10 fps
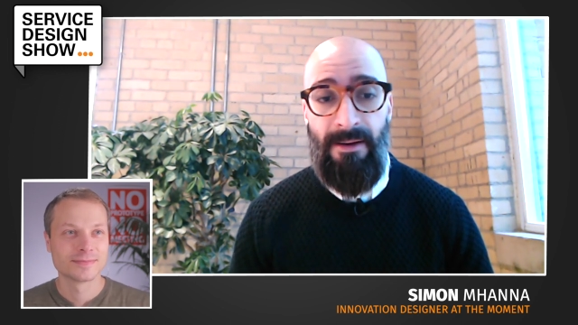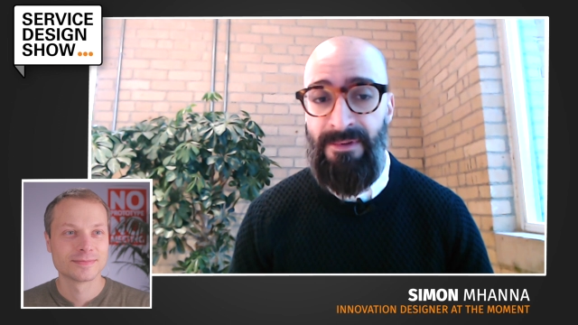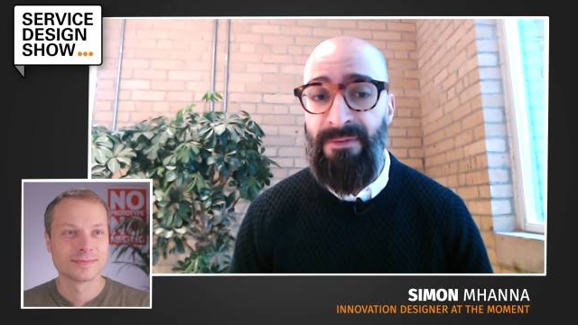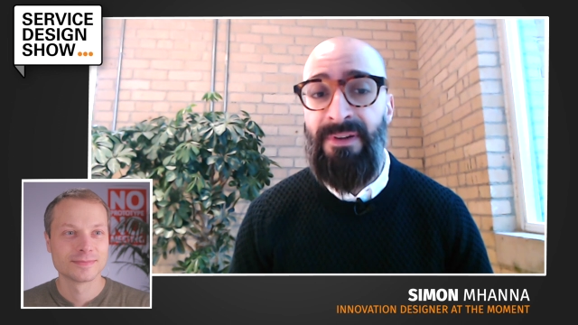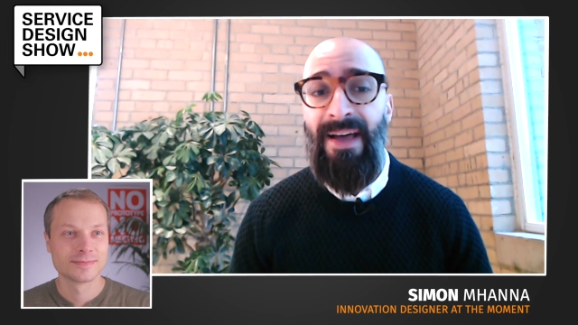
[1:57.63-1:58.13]

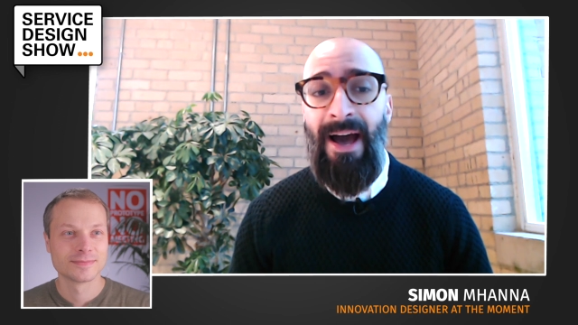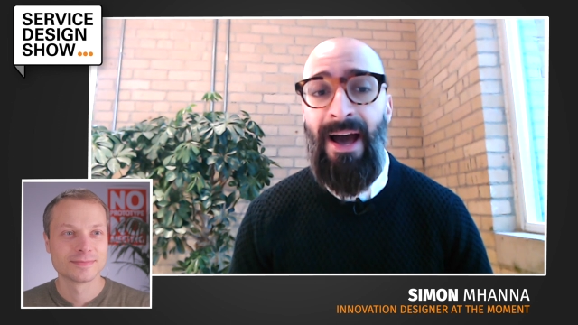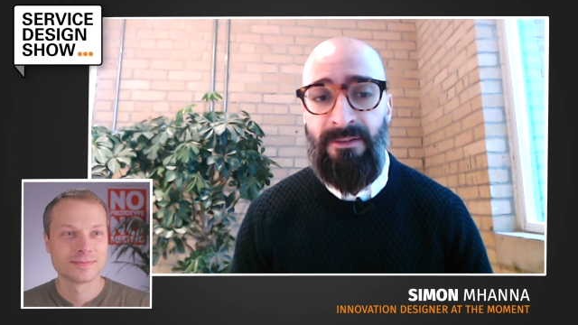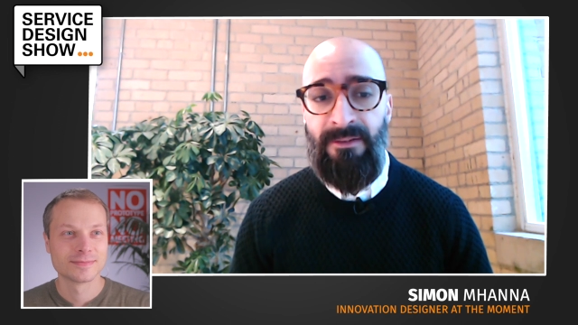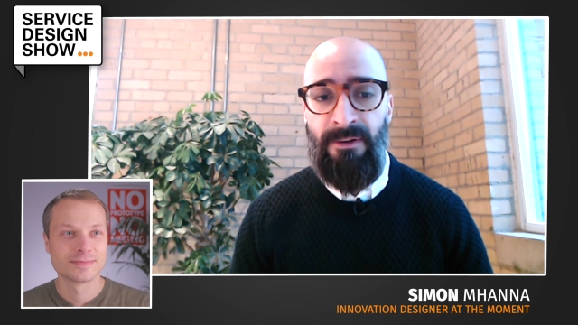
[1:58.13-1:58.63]
Speaker 1: different
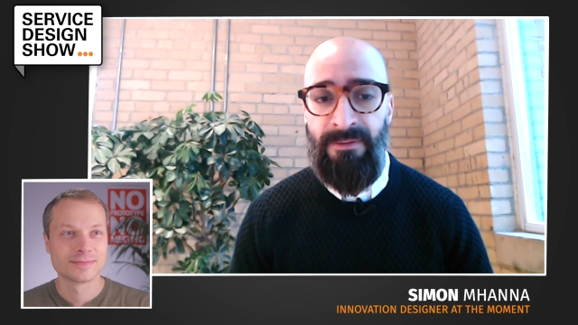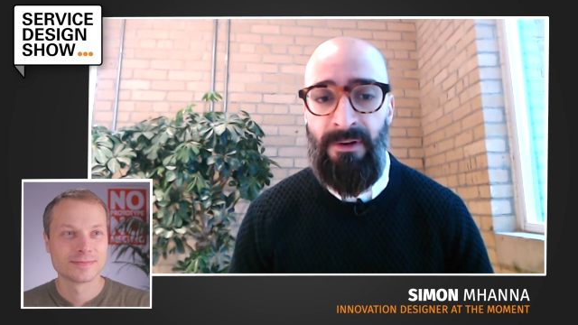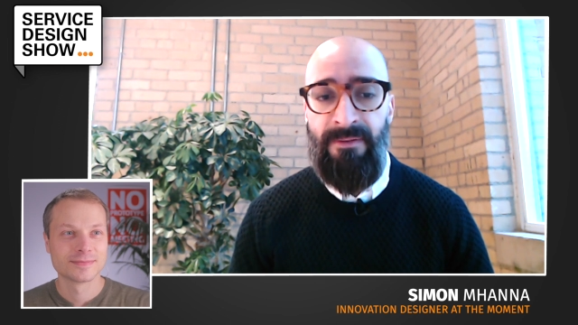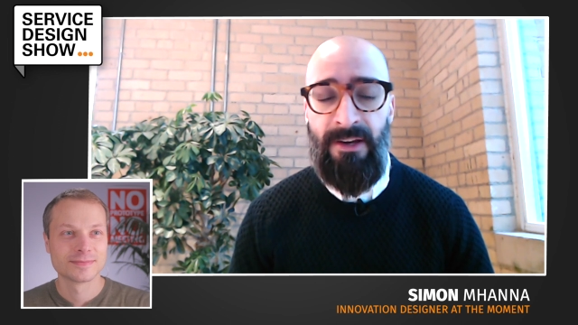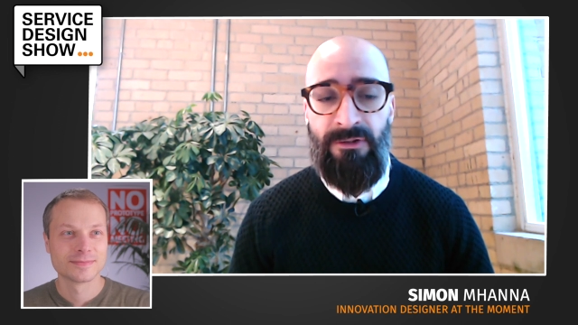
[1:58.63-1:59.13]
aspects of
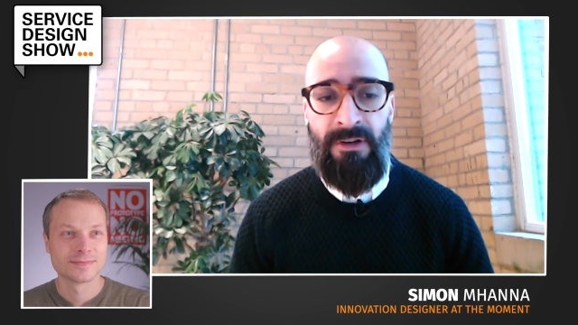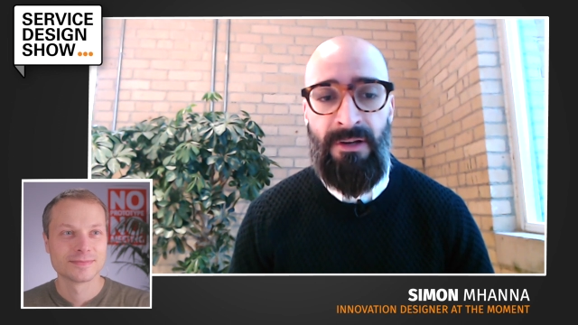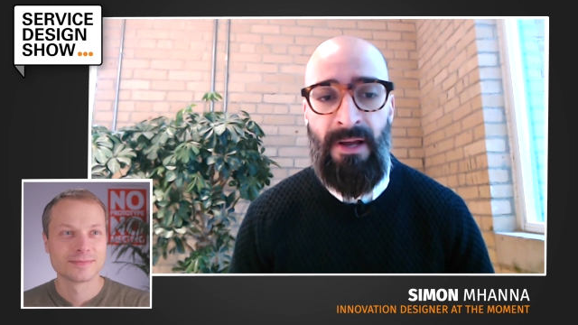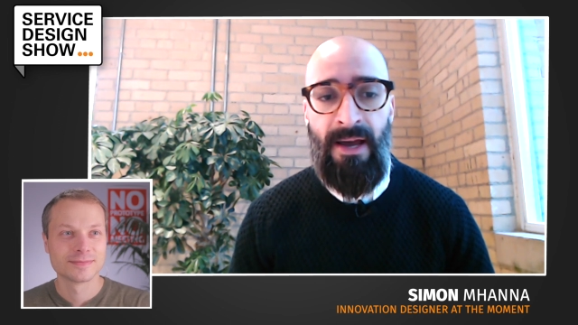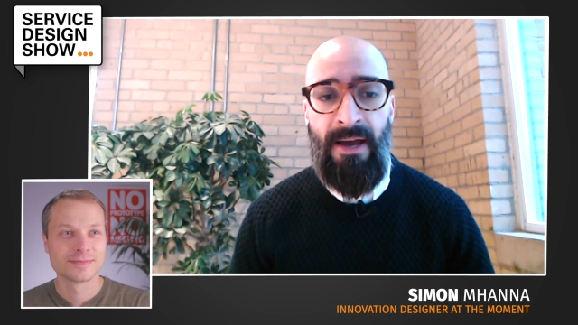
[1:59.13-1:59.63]

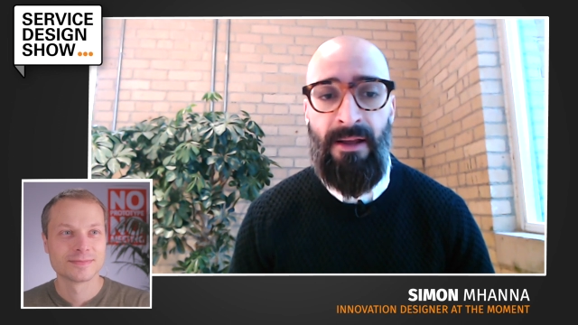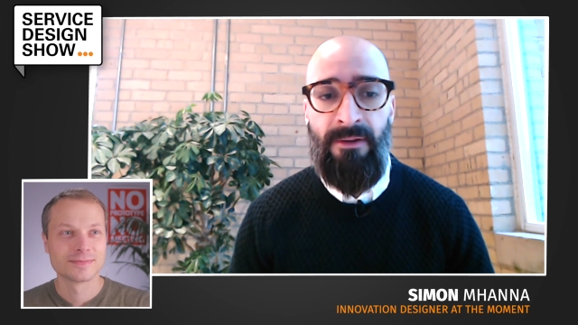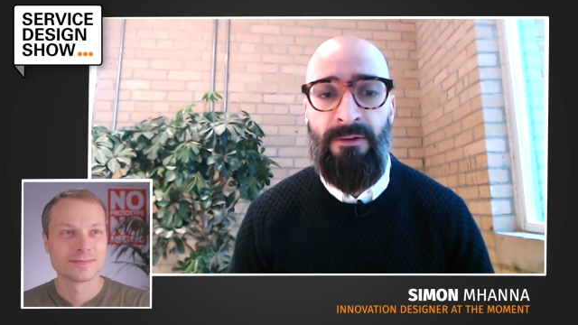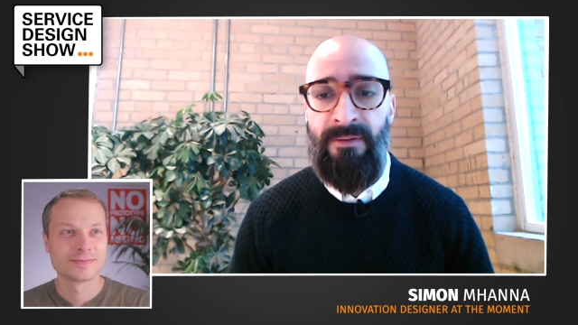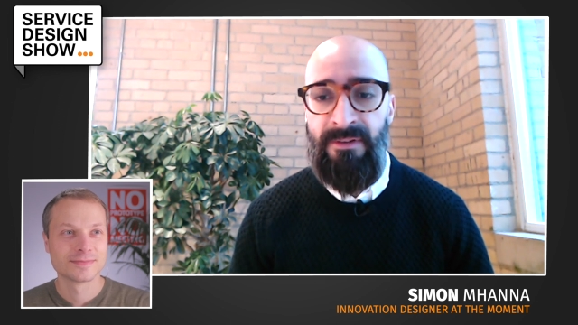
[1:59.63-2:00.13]
innovation,
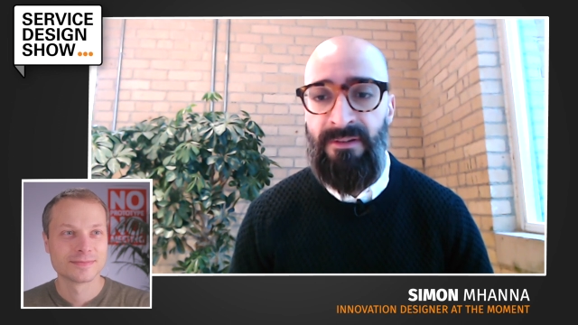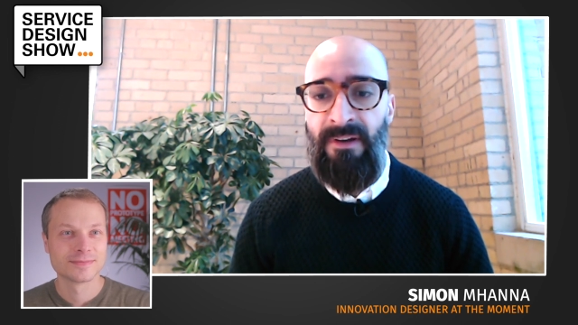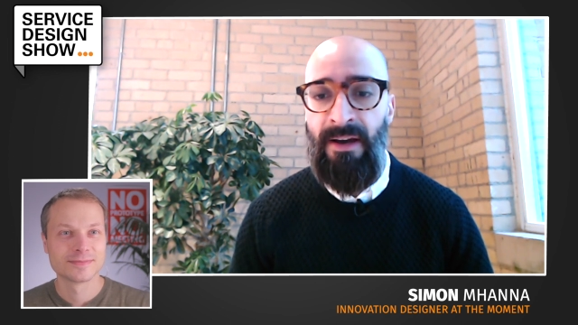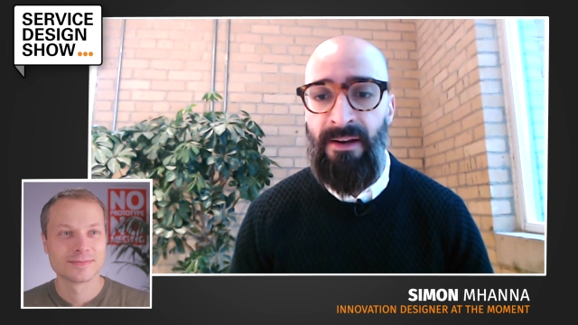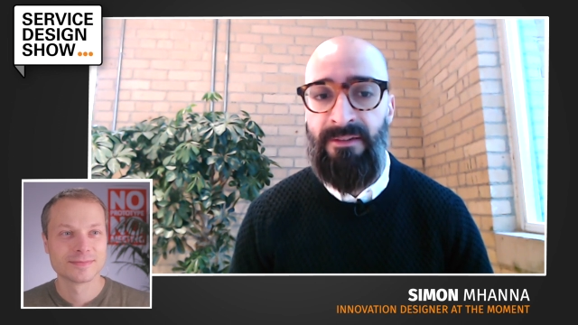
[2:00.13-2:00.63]
and service
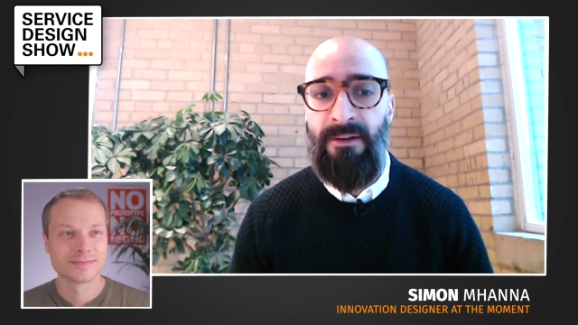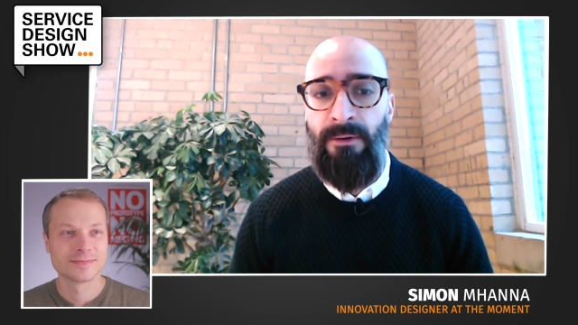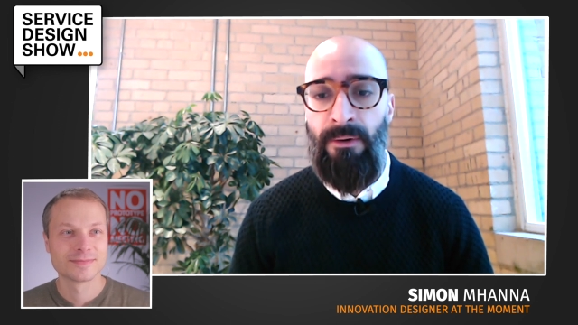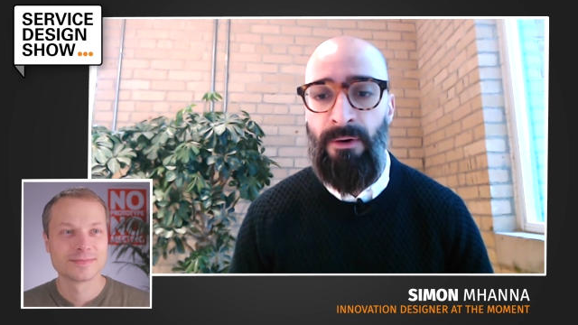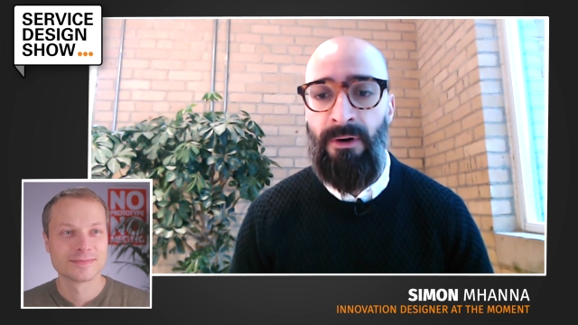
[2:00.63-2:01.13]
design as a
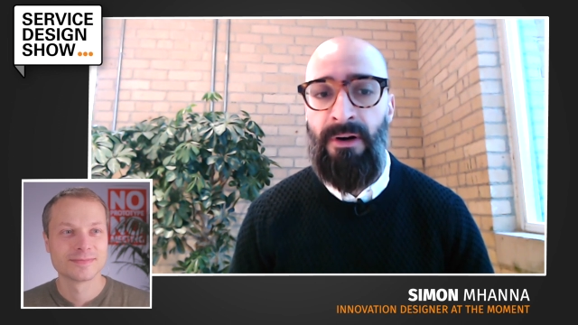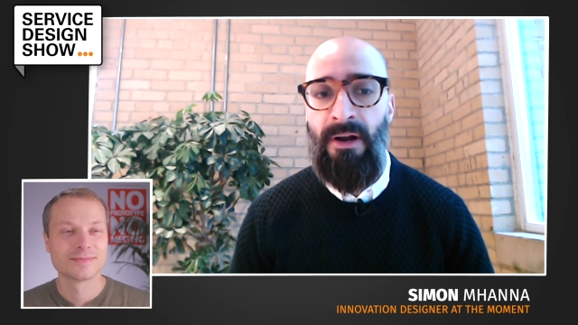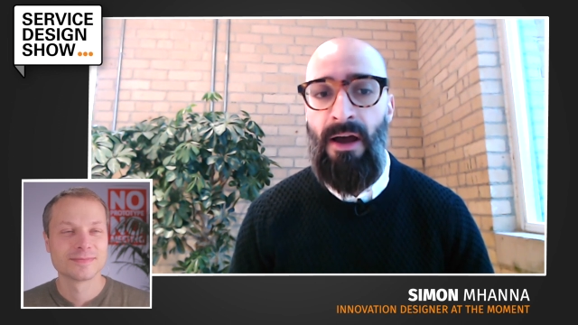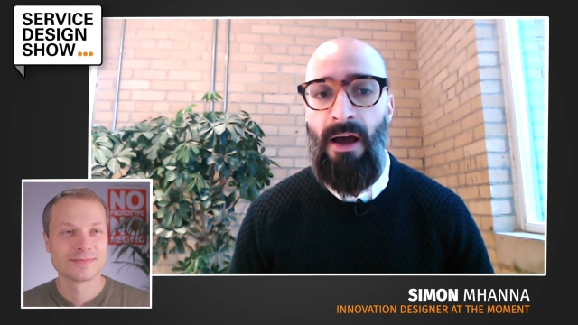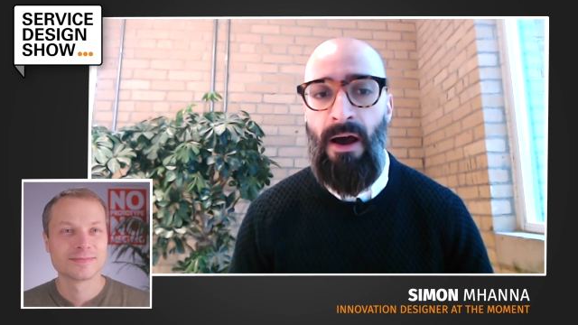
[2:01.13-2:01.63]
core
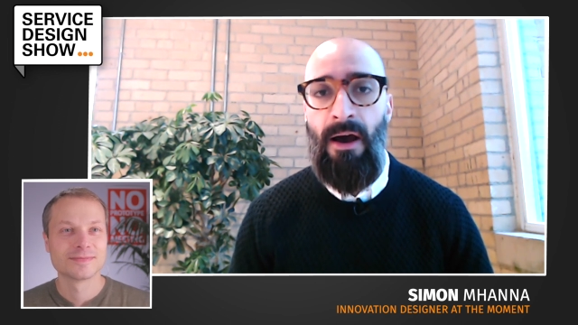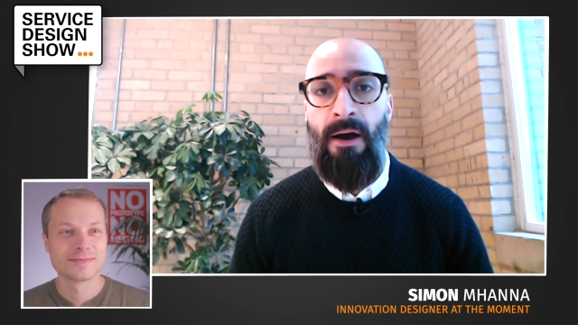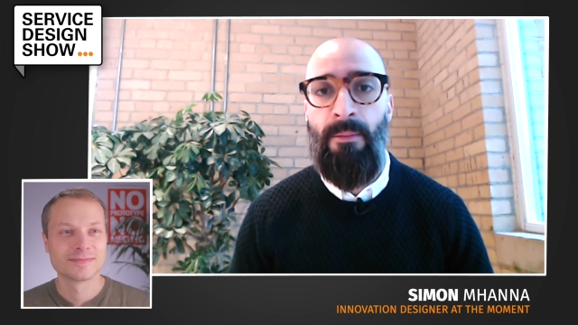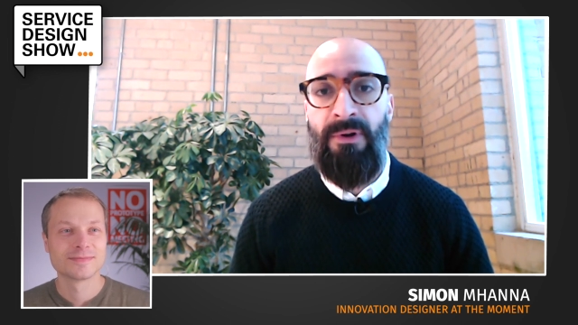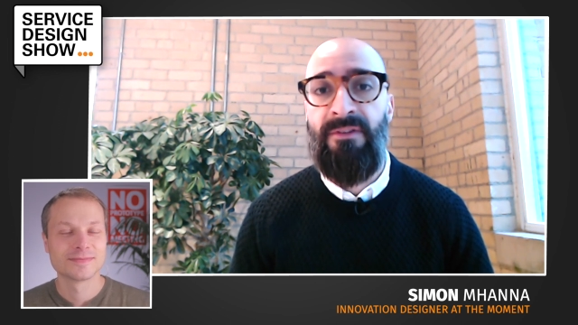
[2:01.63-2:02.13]

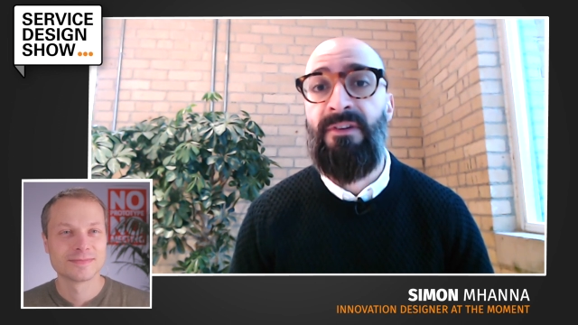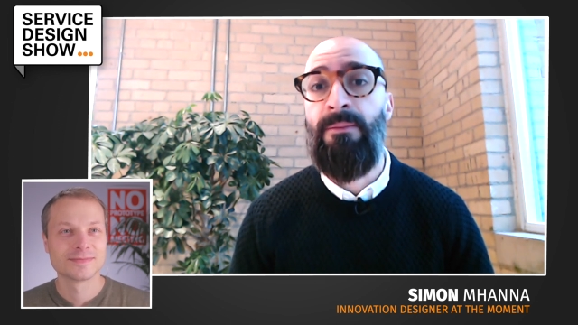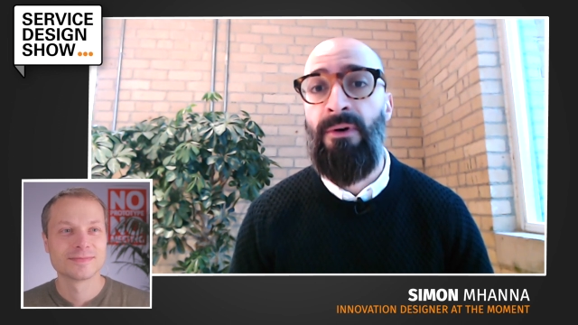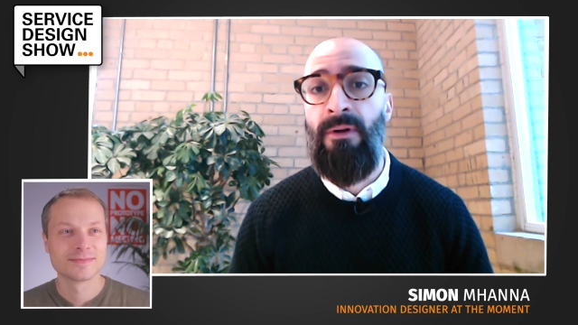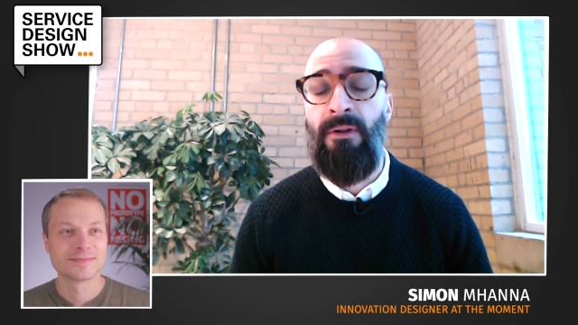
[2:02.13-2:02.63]
uh,
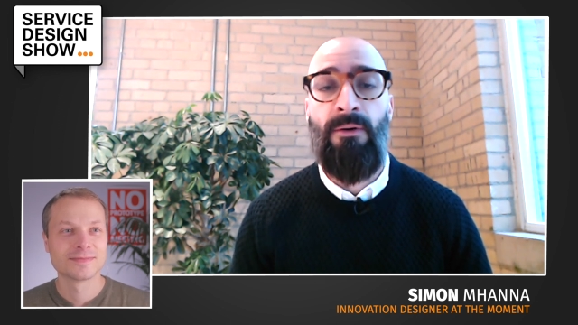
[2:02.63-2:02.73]
principle